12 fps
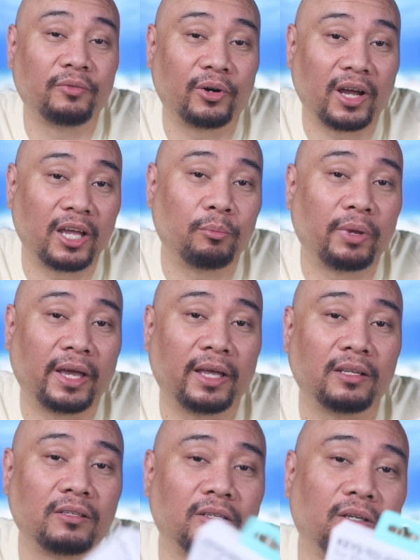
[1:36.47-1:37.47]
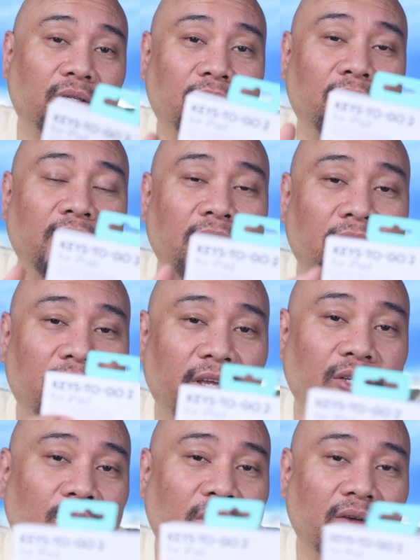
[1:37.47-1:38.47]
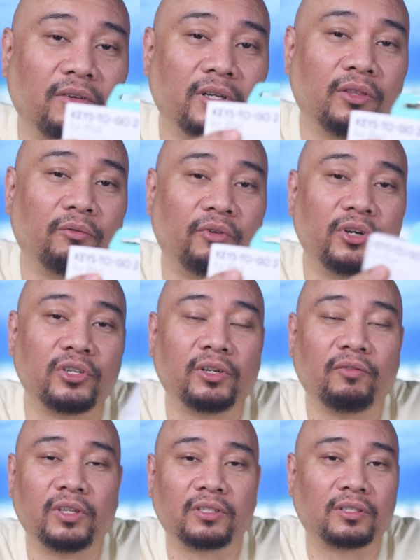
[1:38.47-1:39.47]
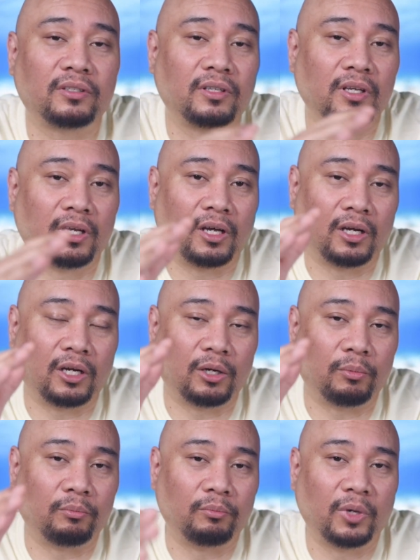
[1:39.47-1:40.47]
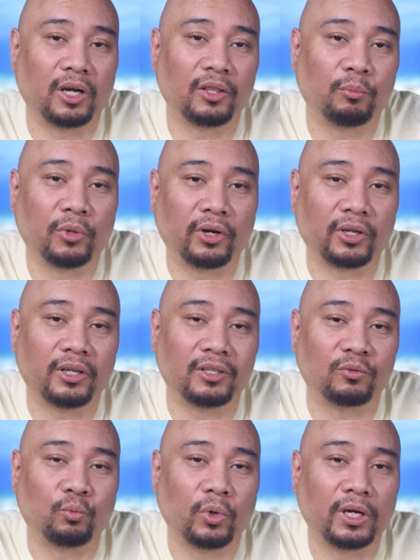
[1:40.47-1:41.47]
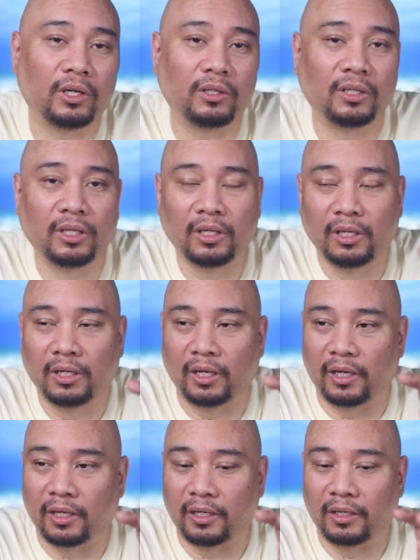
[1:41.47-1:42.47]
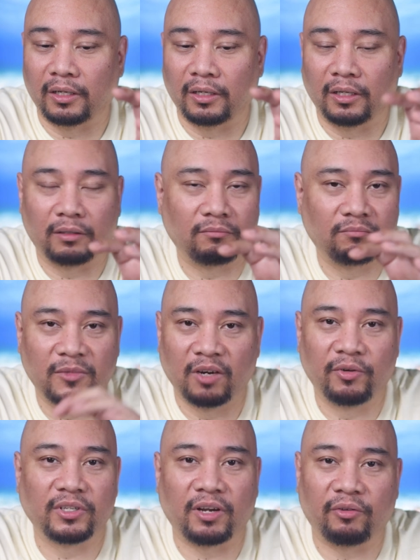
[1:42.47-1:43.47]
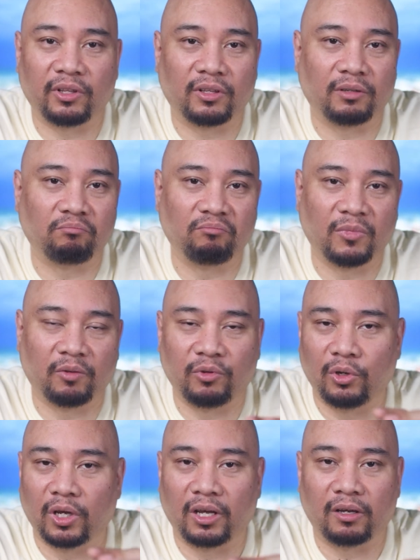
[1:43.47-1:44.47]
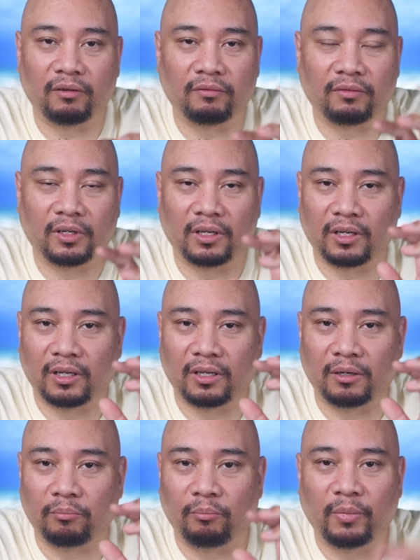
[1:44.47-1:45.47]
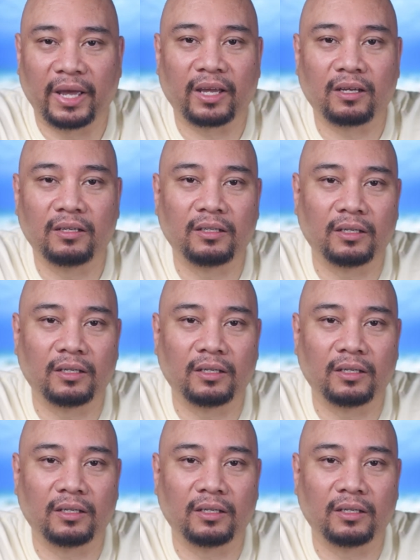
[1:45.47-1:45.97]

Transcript: for iPad, so they do have another version of this on the market as well, and it covers everything. If you have Mac